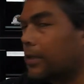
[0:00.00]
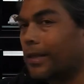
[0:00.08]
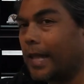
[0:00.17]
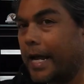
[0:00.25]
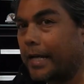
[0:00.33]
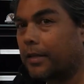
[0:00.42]

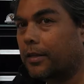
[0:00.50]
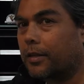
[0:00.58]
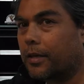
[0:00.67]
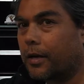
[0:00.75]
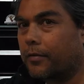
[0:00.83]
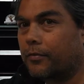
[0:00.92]
length
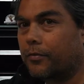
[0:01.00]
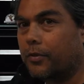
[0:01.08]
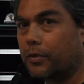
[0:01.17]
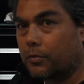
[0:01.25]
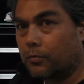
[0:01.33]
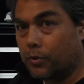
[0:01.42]
of
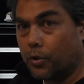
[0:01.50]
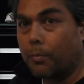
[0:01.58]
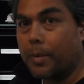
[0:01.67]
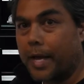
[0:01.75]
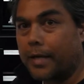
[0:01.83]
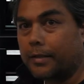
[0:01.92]
your
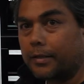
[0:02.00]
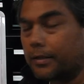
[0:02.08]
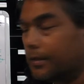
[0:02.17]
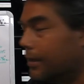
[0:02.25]
bend.